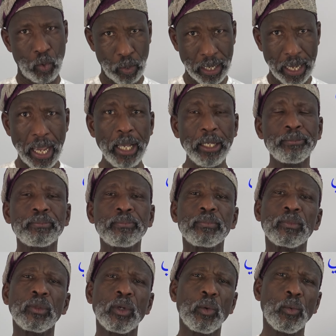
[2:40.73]
Okay?
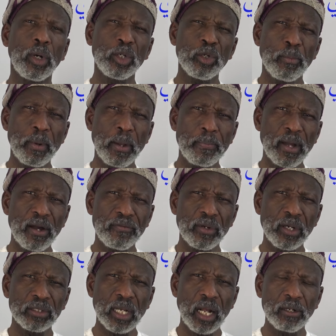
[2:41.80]
What do you prepare for
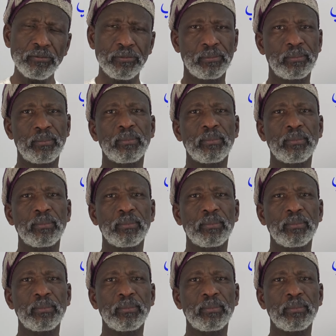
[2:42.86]
yourself?